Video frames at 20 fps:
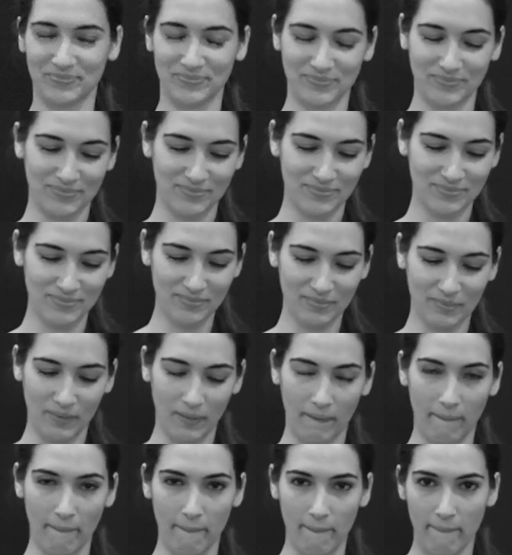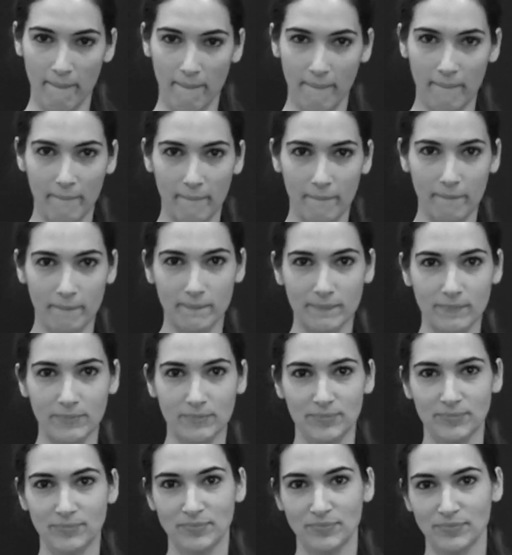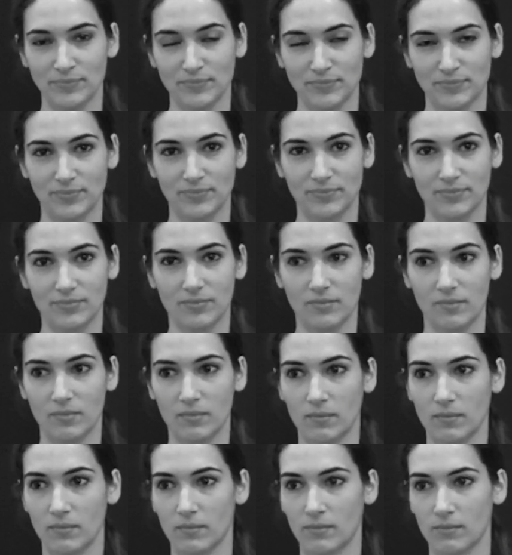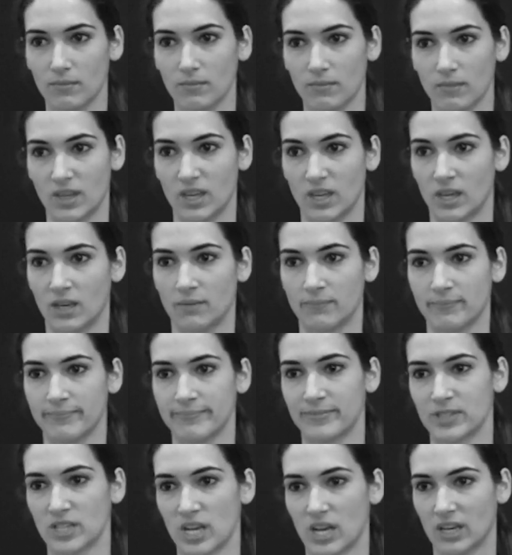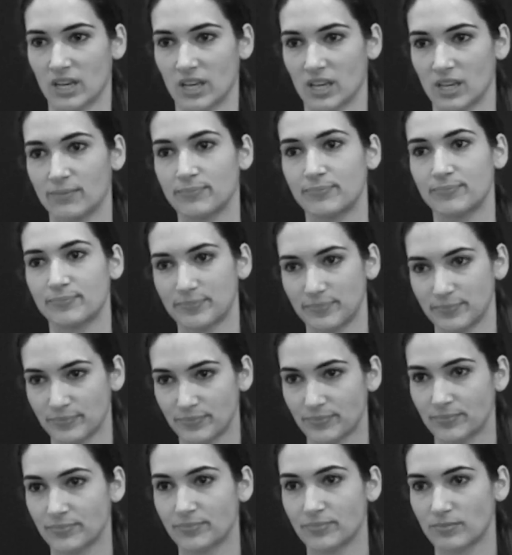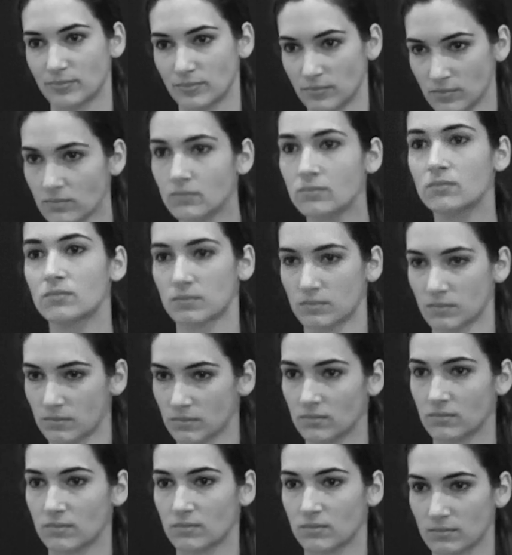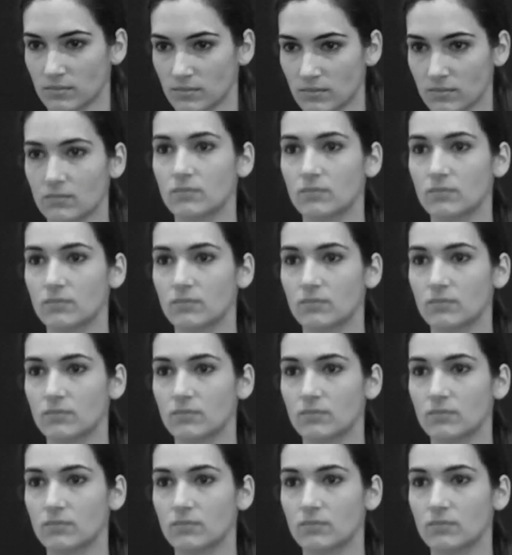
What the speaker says: which is very important, and B, to make a good name for yourself in the industry.